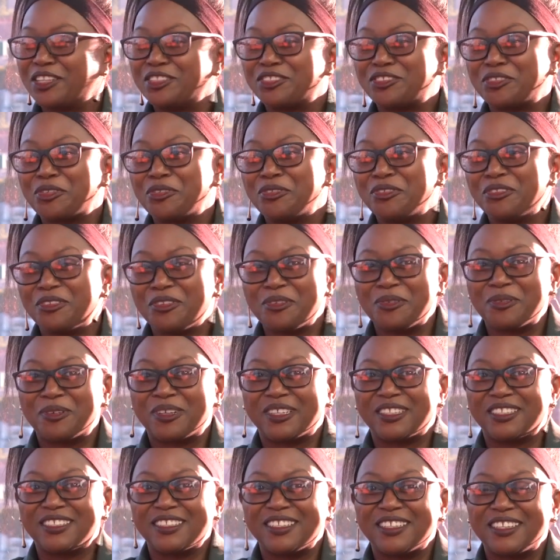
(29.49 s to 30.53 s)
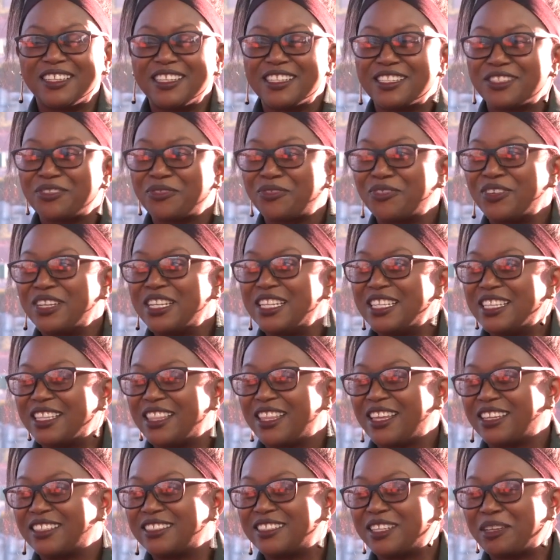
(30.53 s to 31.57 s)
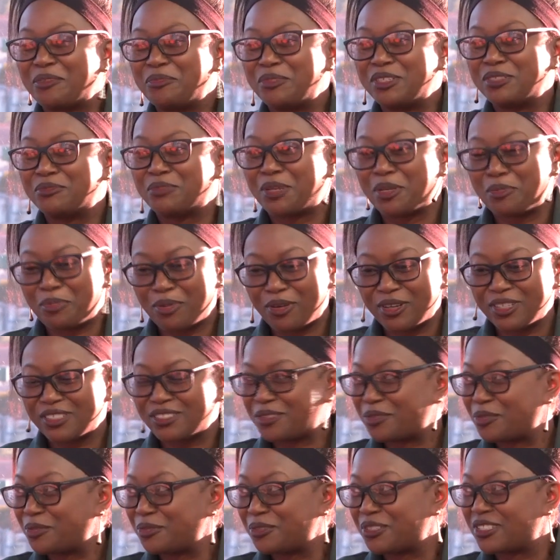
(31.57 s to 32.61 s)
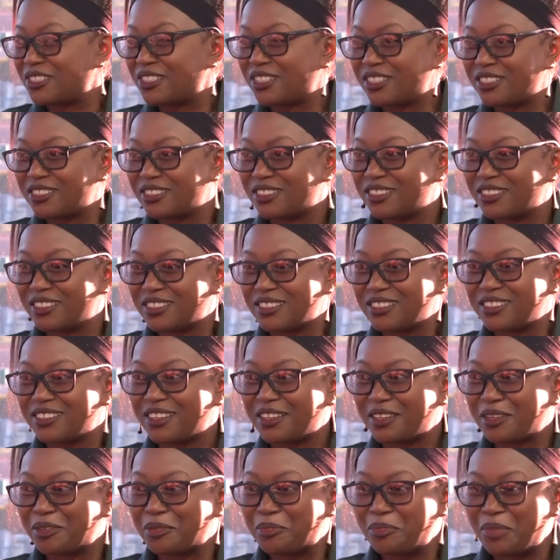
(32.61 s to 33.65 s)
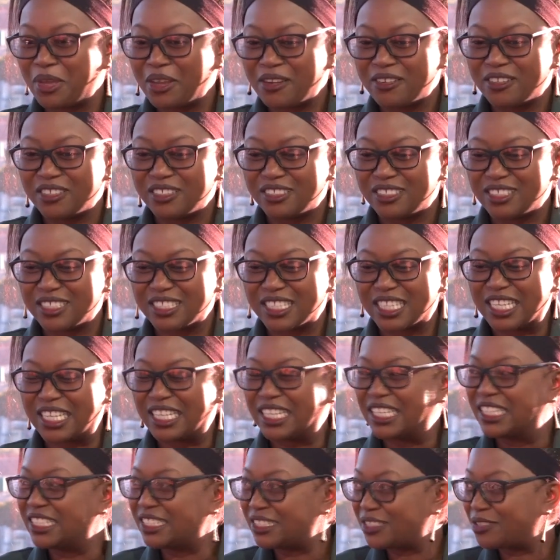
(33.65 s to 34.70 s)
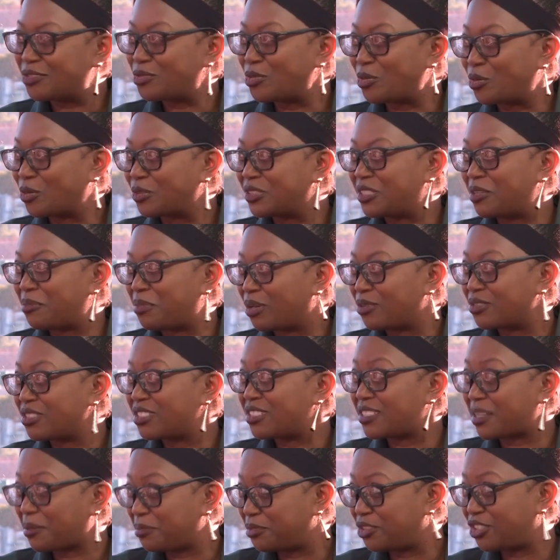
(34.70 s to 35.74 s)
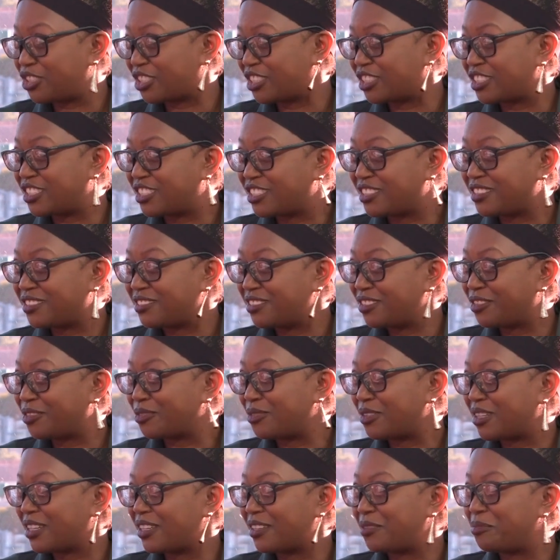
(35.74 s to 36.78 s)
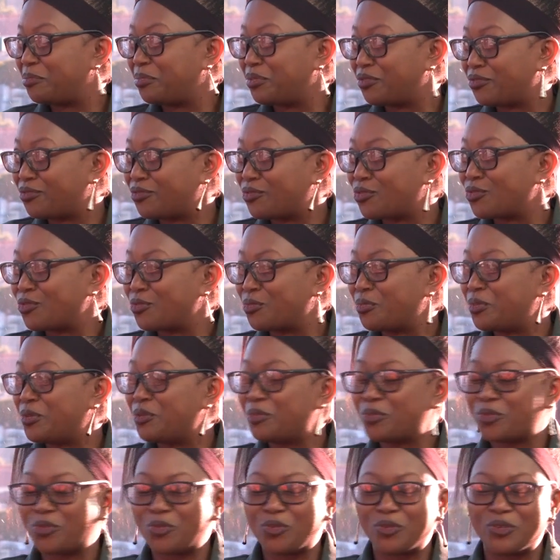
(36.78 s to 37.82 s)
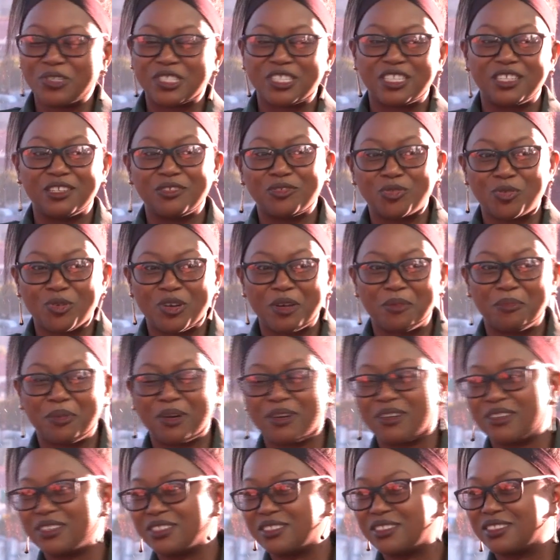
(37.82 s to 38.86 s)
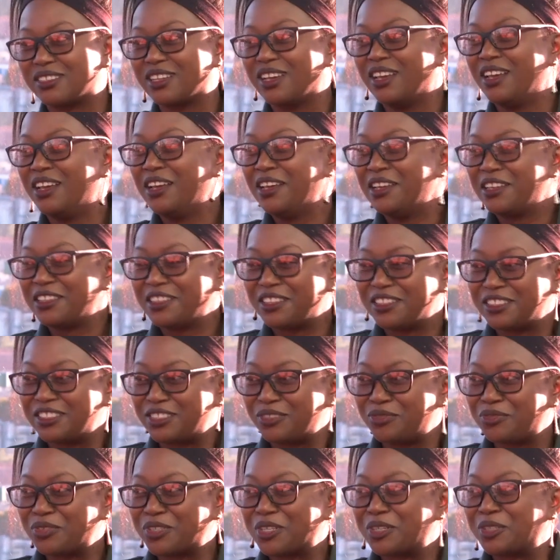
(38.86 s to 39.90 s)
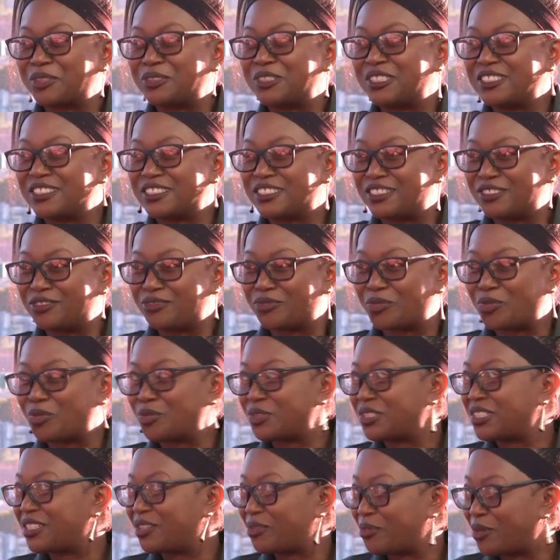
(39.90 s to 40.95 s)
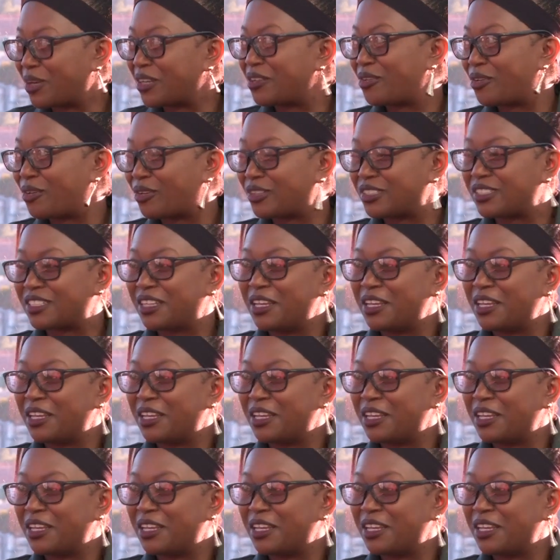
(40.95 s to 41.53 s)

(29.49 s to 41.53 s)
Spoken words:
So you know what? It's funny that, I mean, my pastor always says this, marriage is the least talked about subject, you know, like before. People always then talk about it, the difficulties, divorce and whatnot.